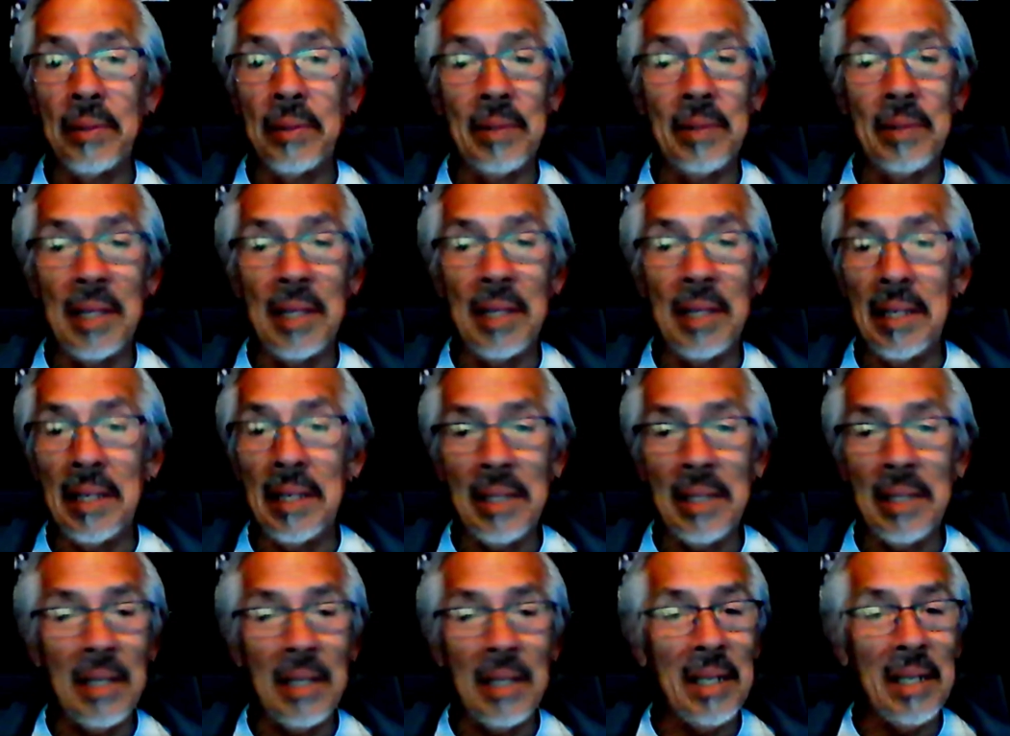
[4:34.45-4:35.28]
They
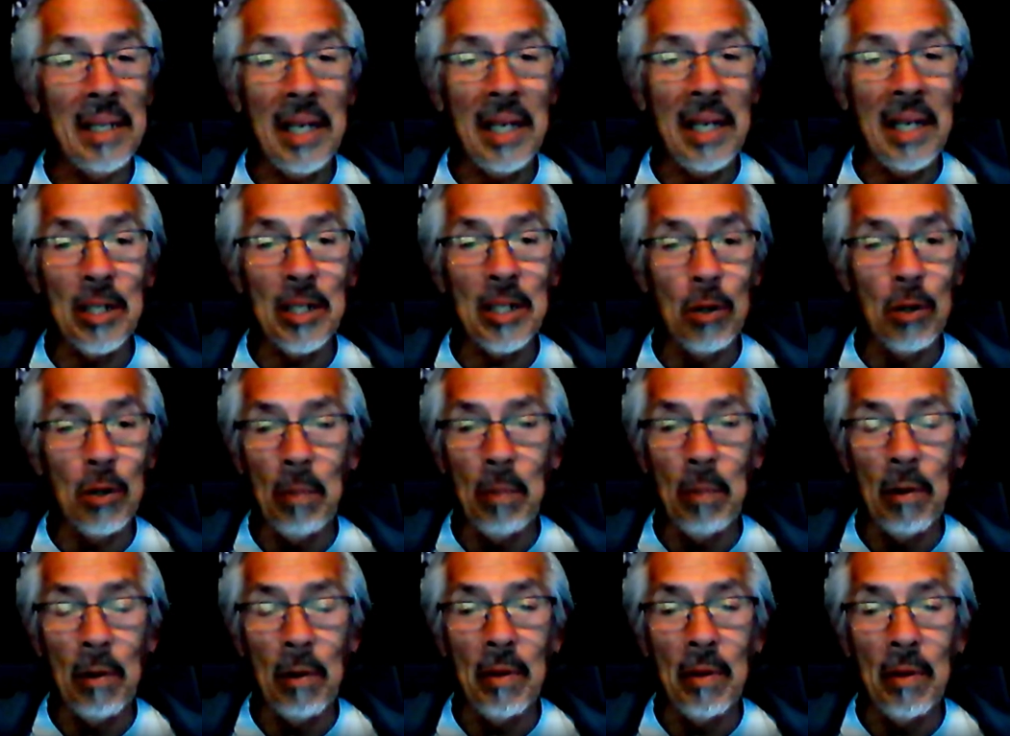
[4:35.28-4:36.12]
can't trip
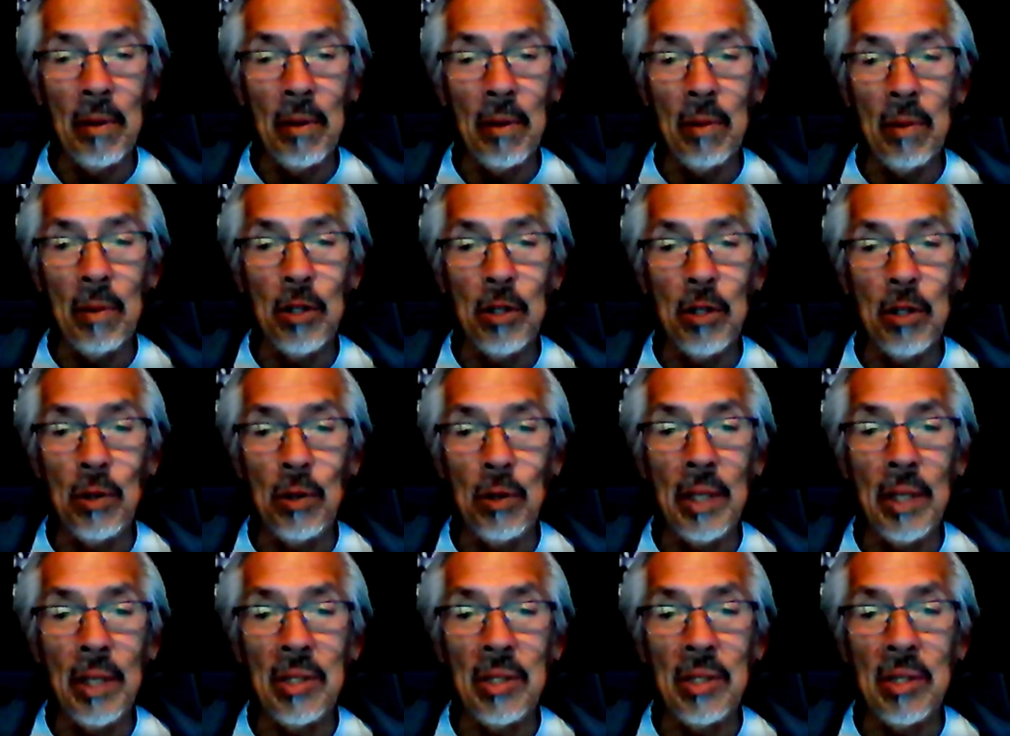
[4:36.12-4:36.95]
over their own
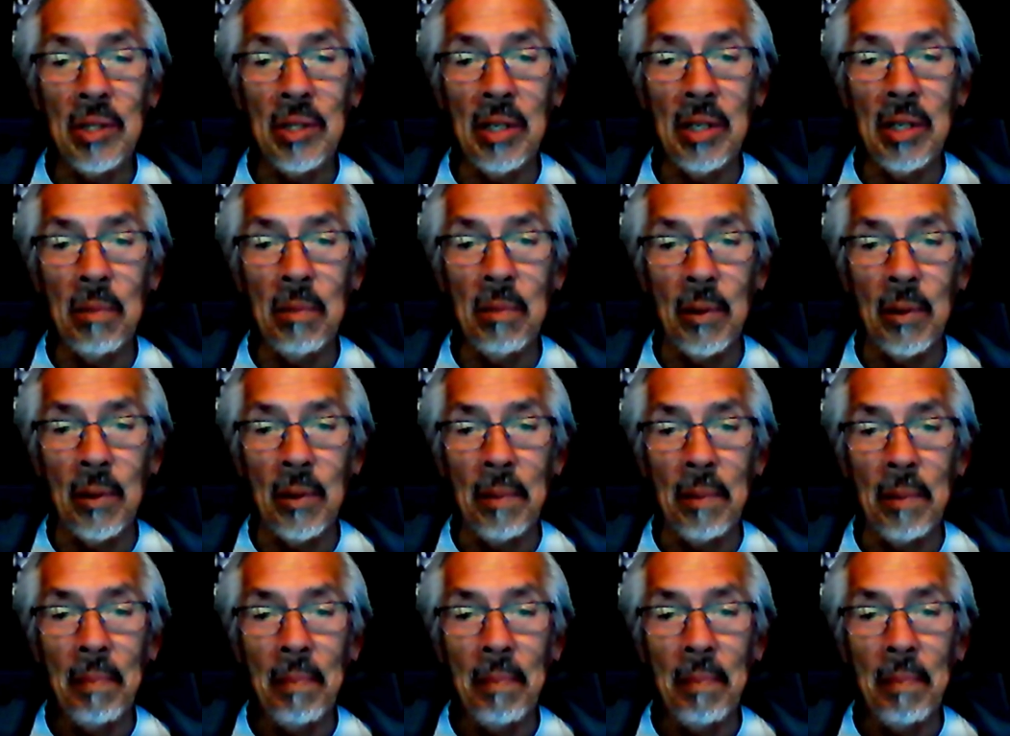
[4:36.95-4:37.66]
shoelaces anymore.